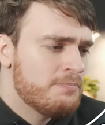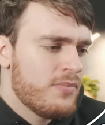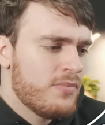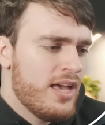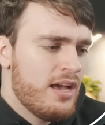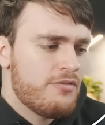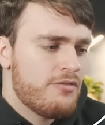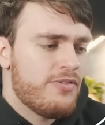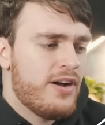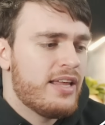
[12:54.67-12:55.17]

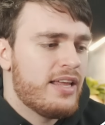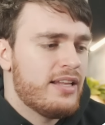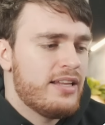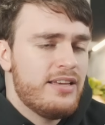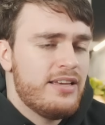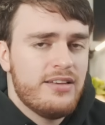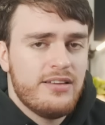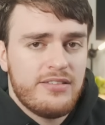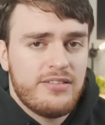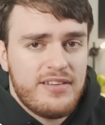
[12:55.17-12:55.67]
and
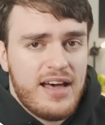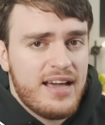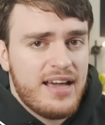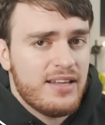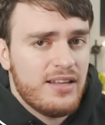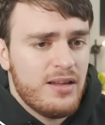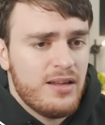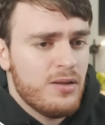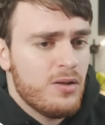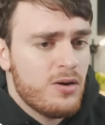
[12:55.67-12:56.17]
finally,
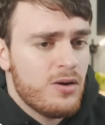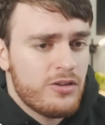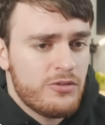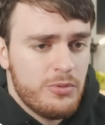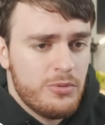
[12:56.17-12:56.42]
style unlocks,